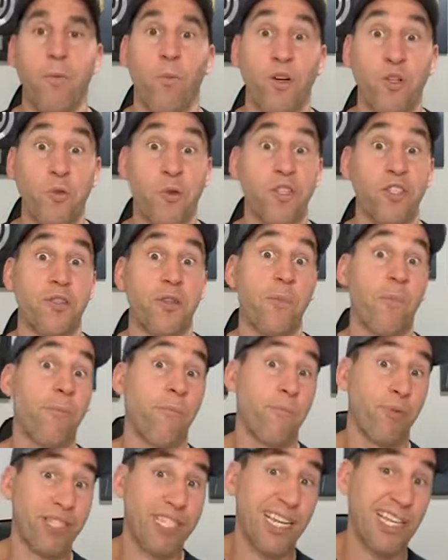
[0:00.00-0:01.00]
And which ones to
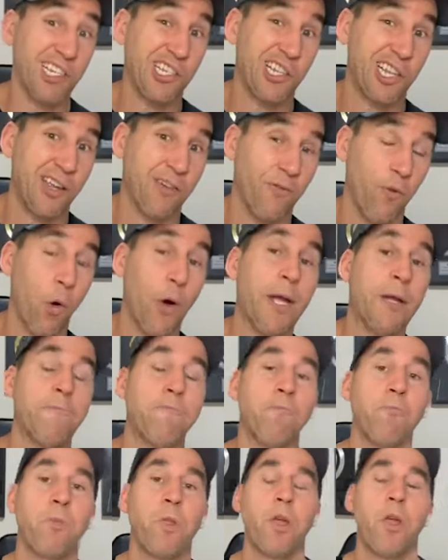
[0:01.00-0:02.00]
potentially
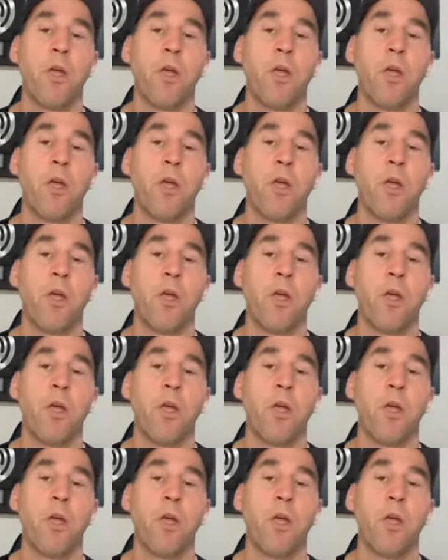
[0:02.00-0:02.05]
avoid.